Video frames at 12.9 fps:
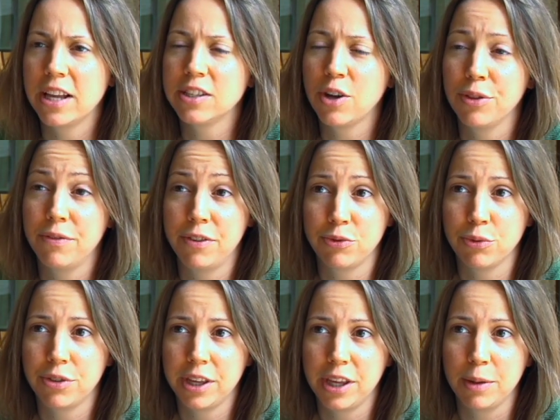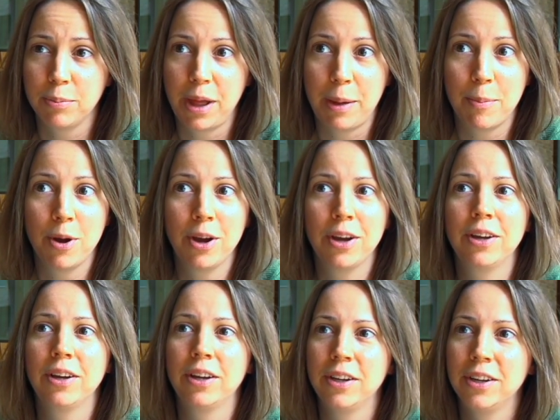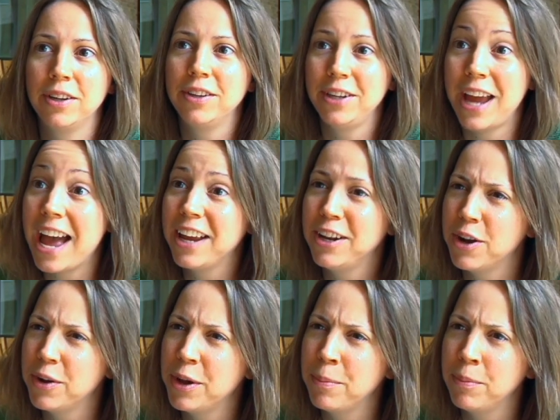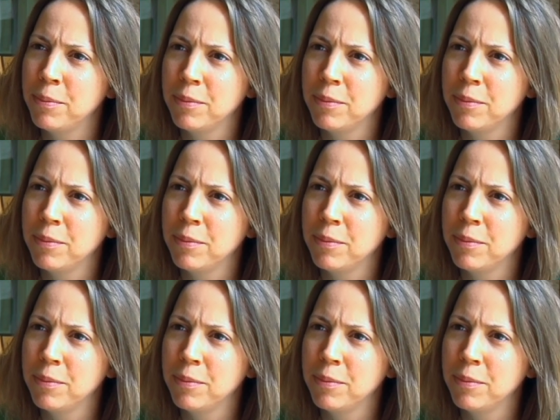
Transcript: It's called The Visual Thinking Playbook. Yeah, you know him?